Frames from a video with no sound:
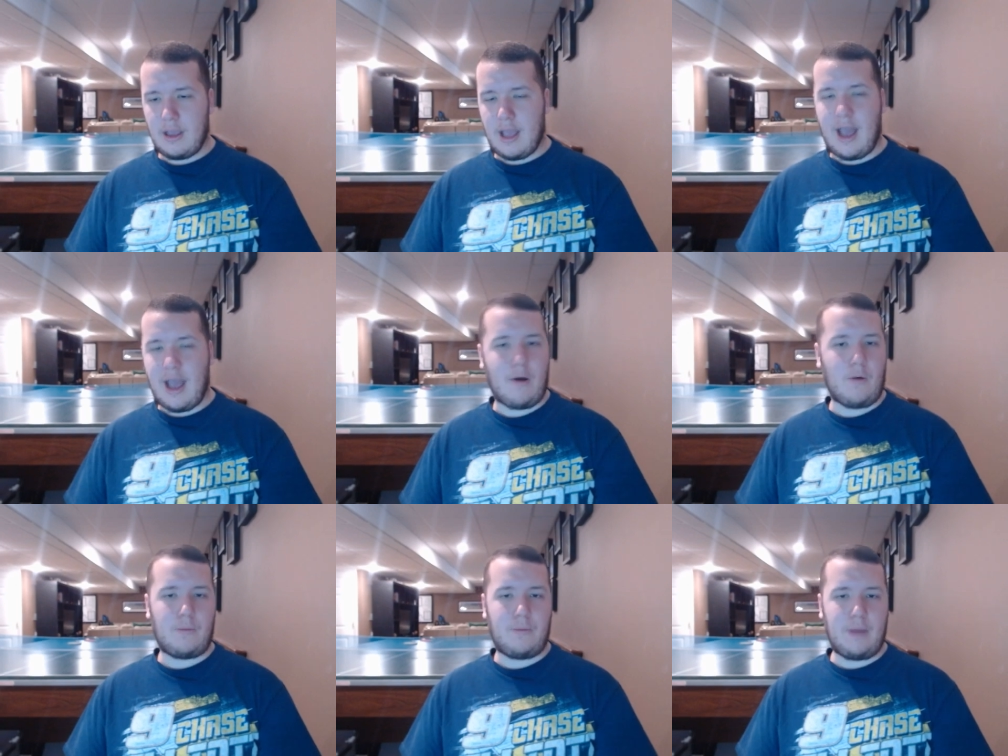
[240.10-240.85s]

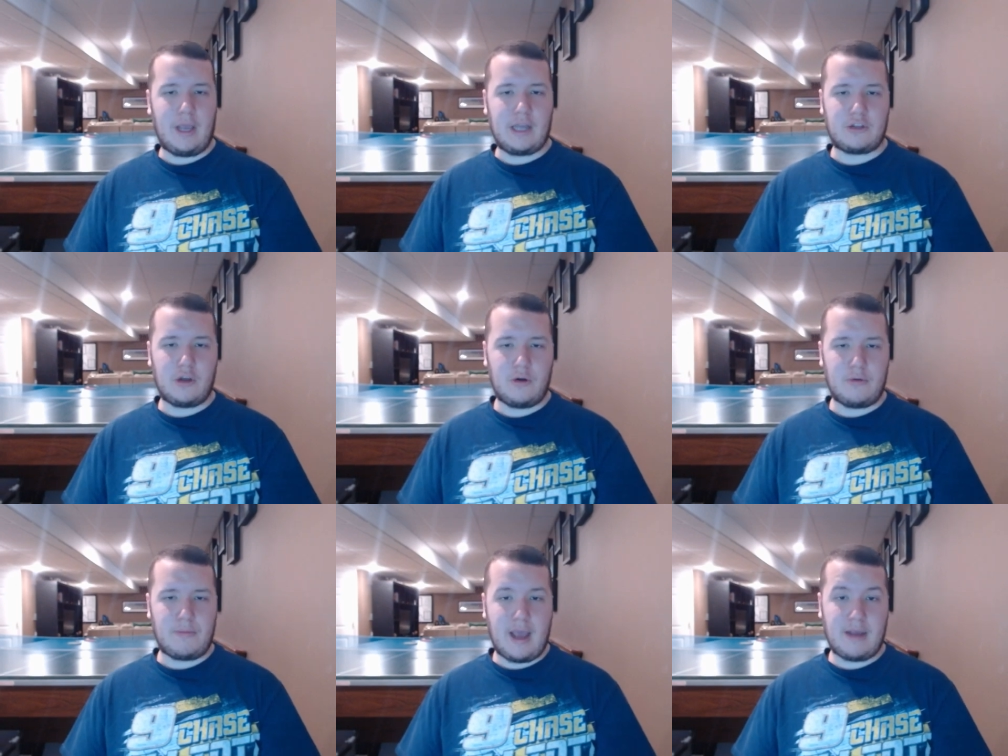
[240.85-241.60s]
how we got
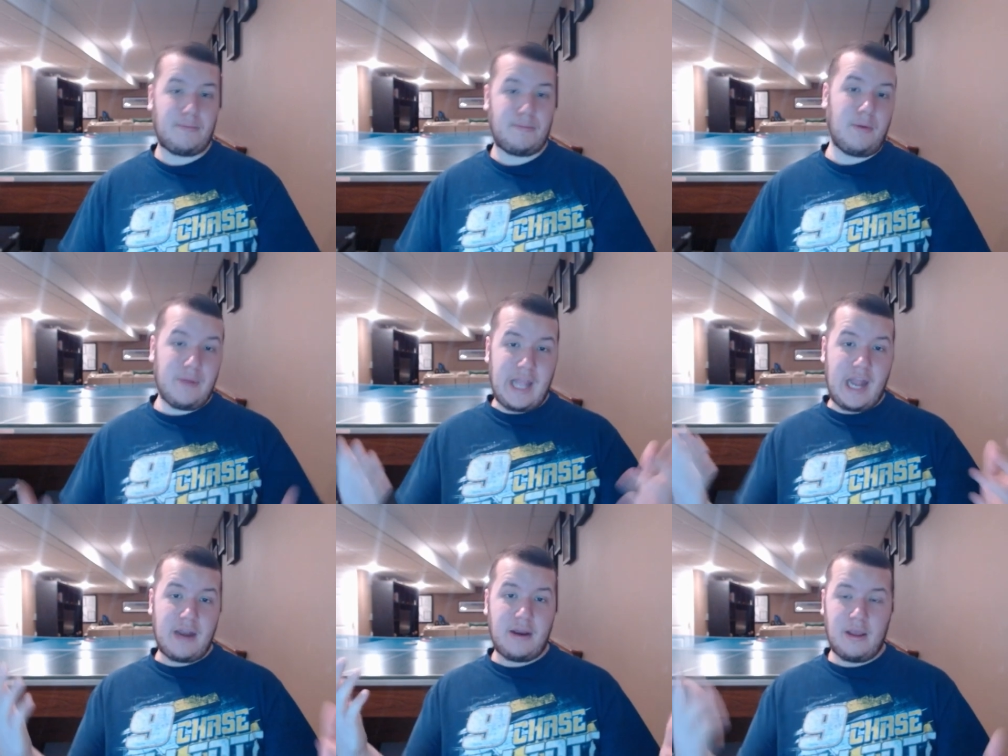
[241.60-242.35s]
towed back, but we
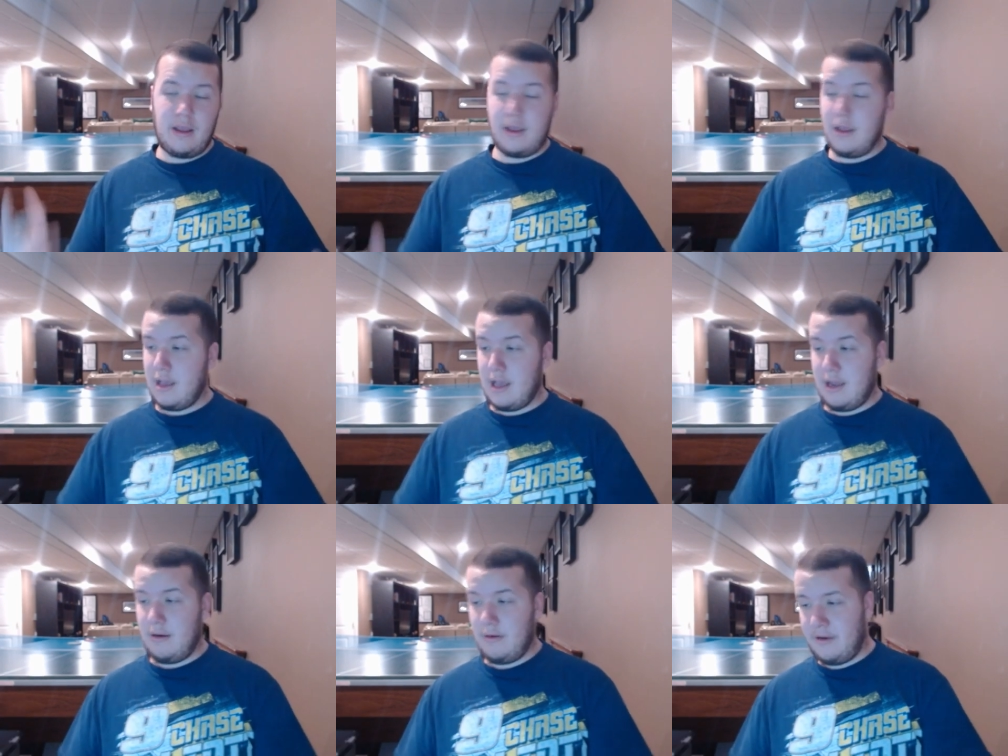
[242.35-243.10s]
did
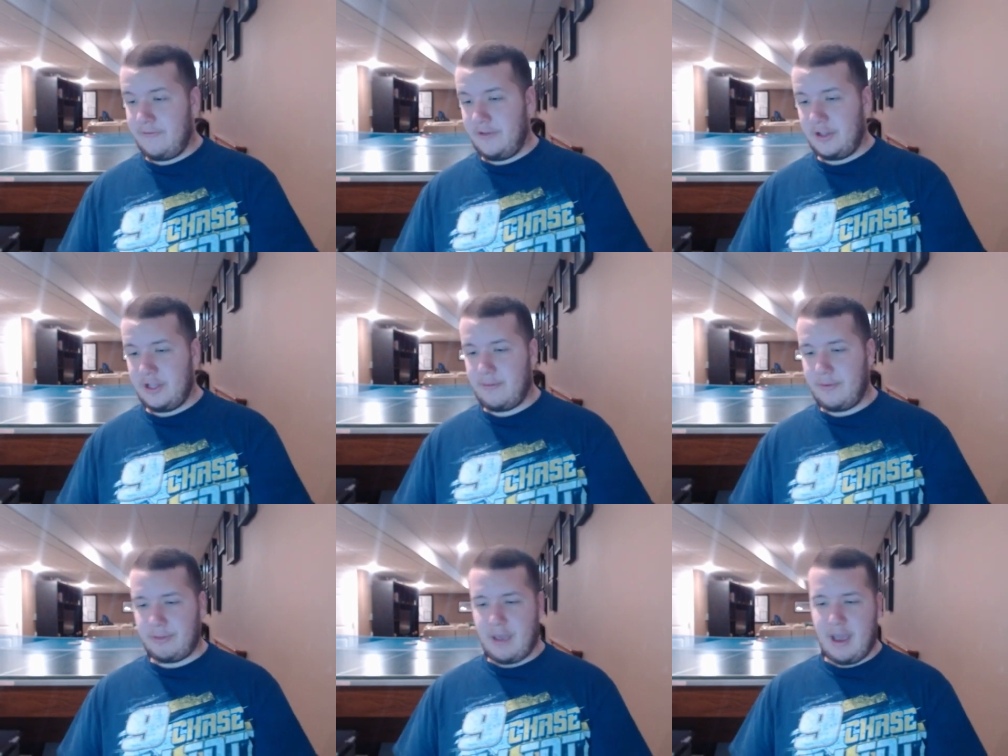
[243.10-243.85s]
and uh, fill it
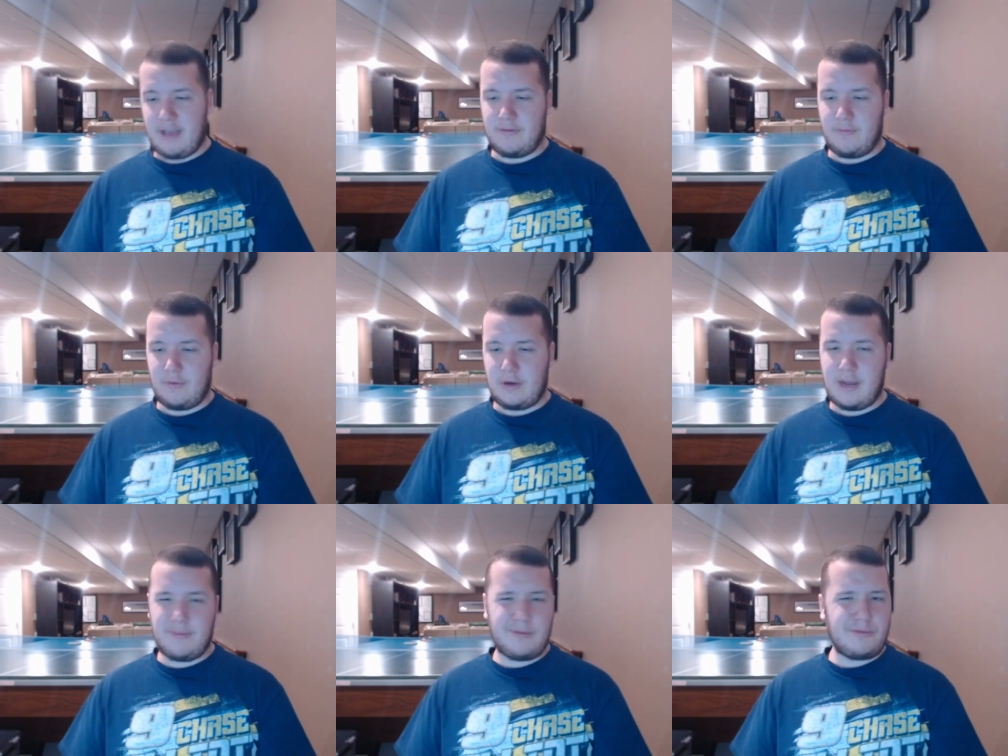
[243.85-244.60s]
up with gas and
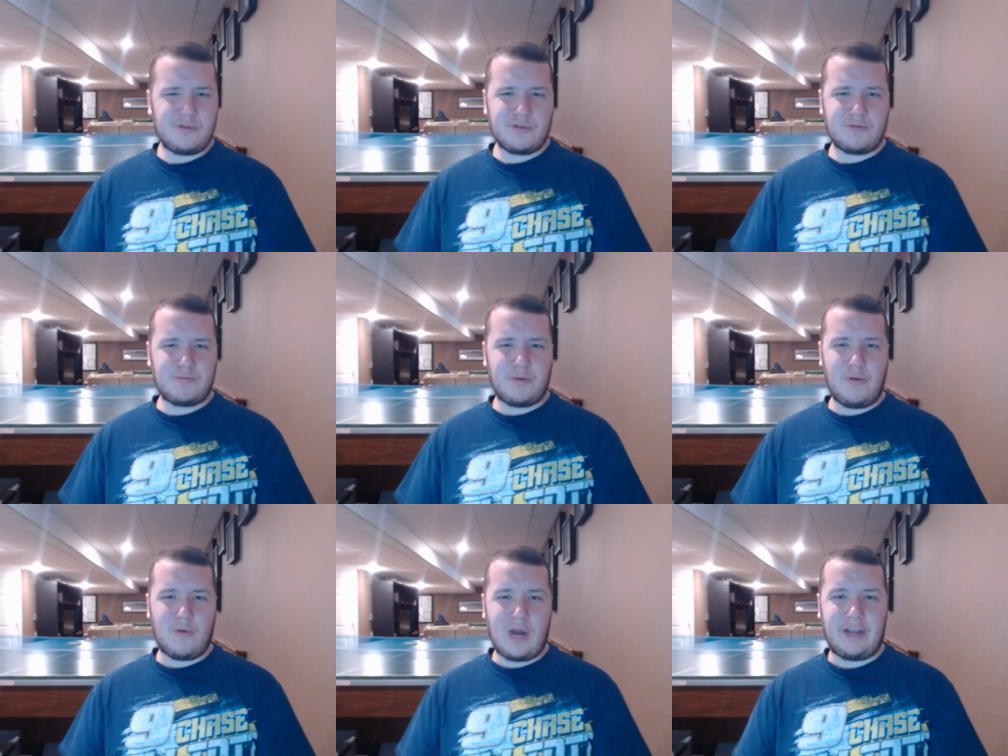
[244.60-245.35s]
whatnot. But it was just
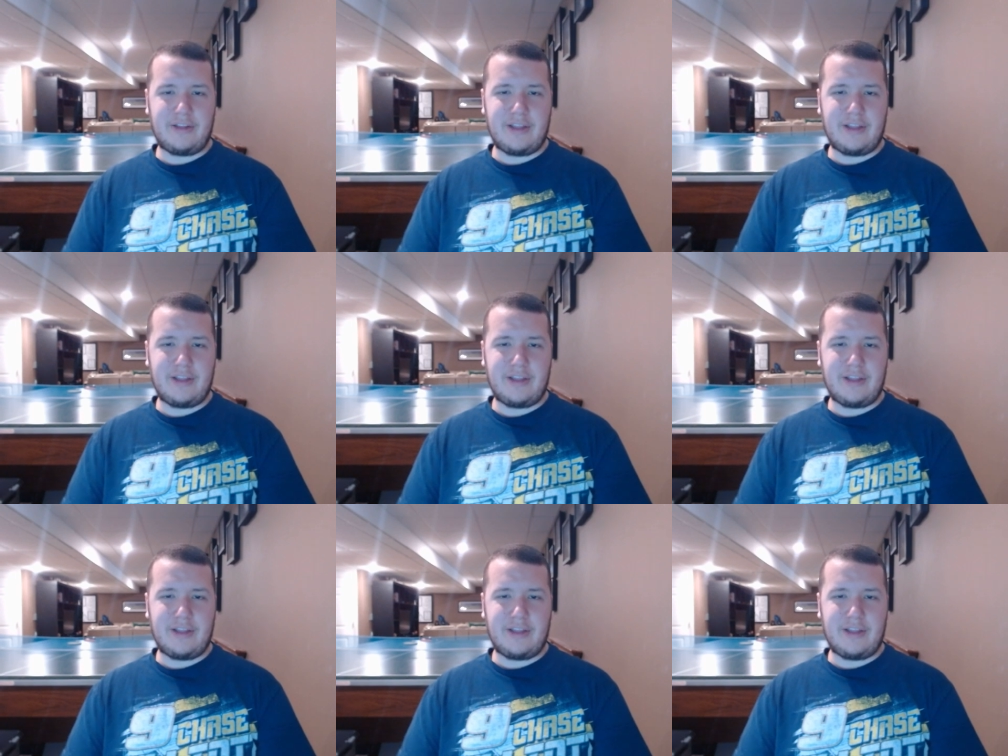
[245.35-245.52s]
pretty wild